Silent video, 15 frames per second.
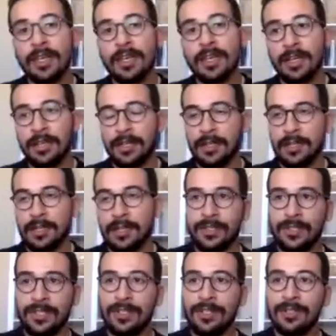Uh,
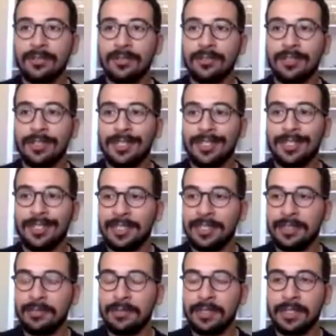so uh,
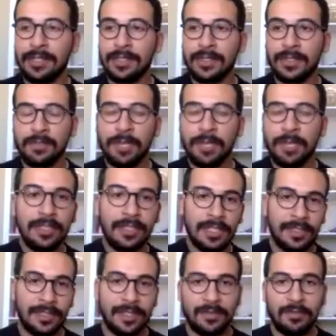spatial
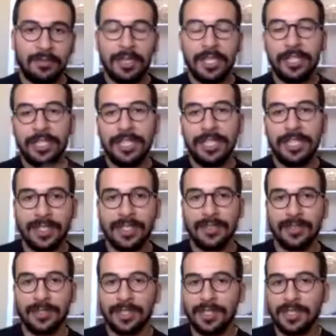the, the spatial
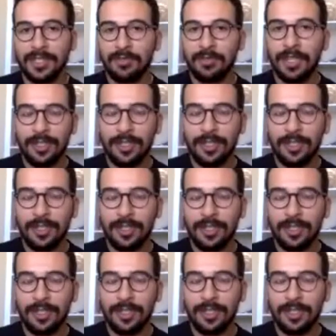analysis or the spatial data
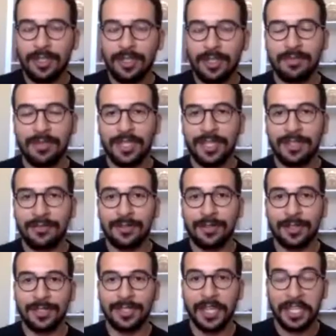community has been there
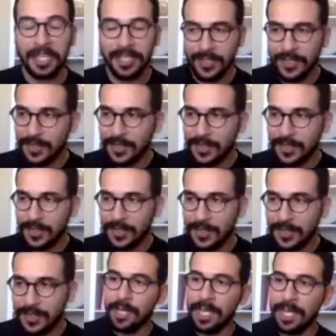for decades
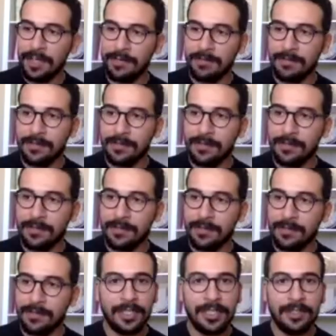we have uh, a lot
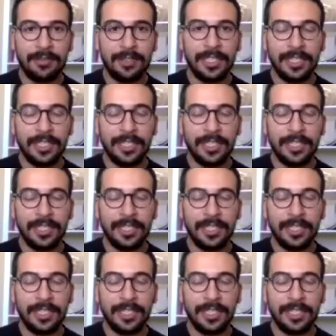of really, really